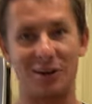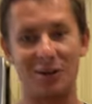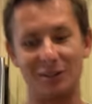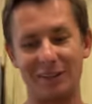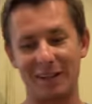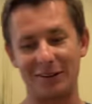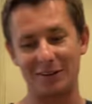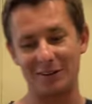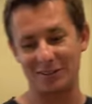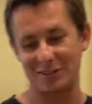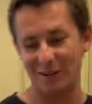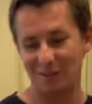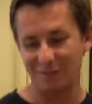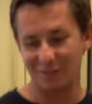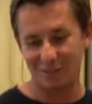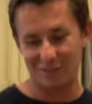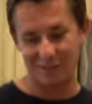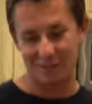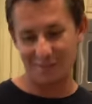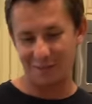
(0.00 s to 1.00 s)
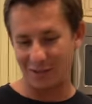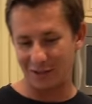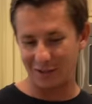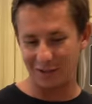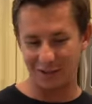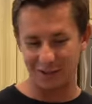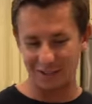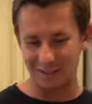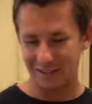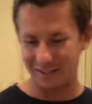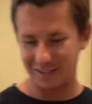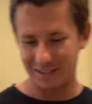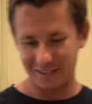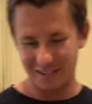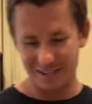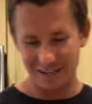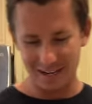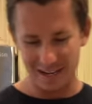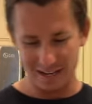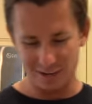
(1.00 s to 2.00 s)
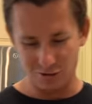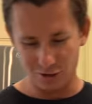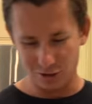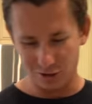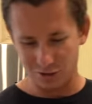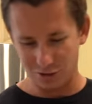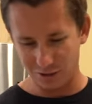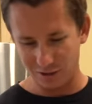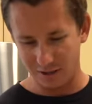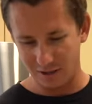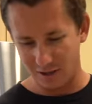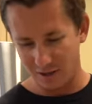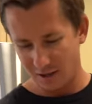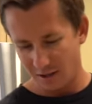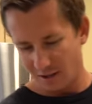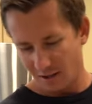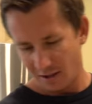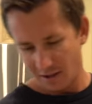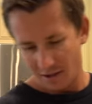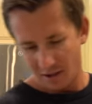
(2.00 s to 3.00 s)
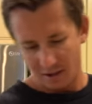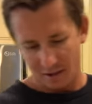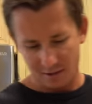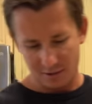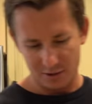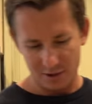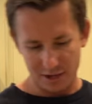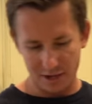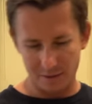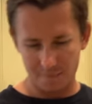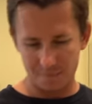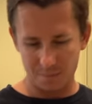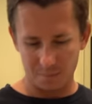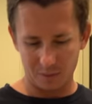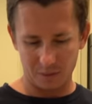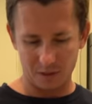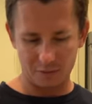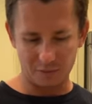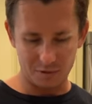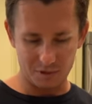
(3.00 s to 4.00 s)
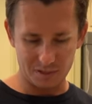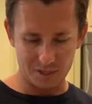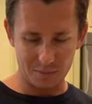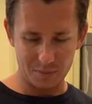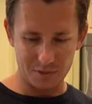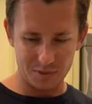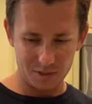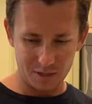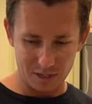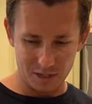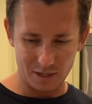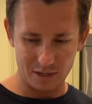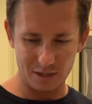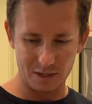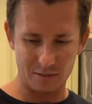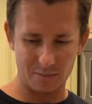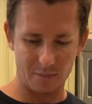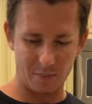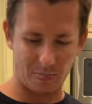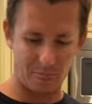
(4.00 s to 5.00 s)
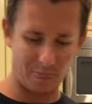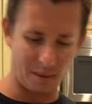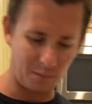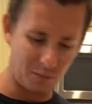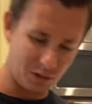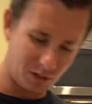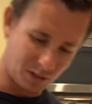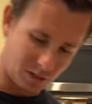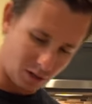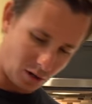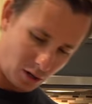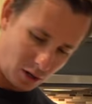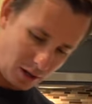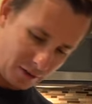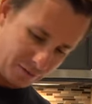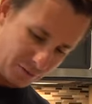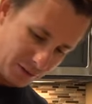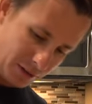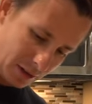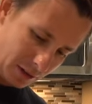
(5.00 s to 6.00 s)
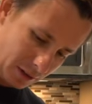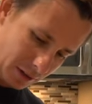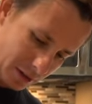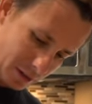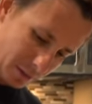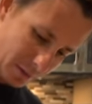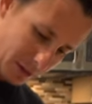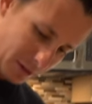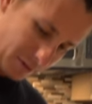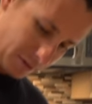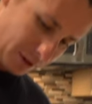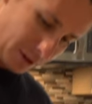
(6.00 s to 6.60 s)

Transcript: called out, because obviously I'm not good at judging. Okay, for some acidity, I'm going to start off with a little bit of